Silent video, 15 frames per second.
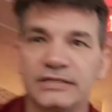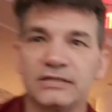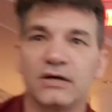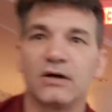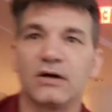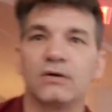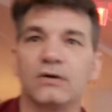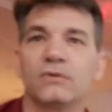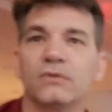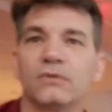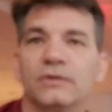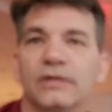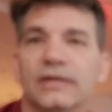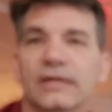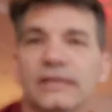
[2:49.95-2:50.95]
Oh
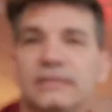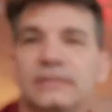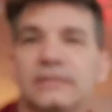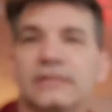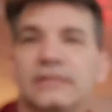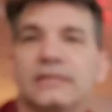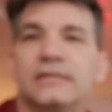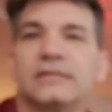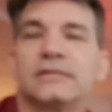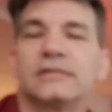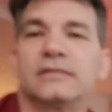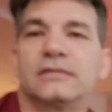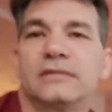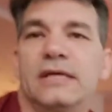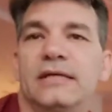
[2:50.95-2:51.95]
yes,
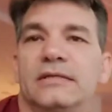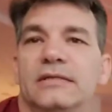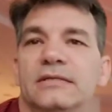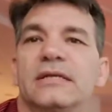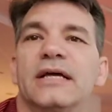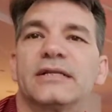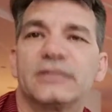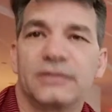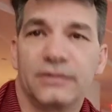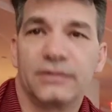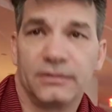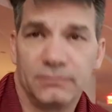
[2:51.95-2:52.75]
that's good.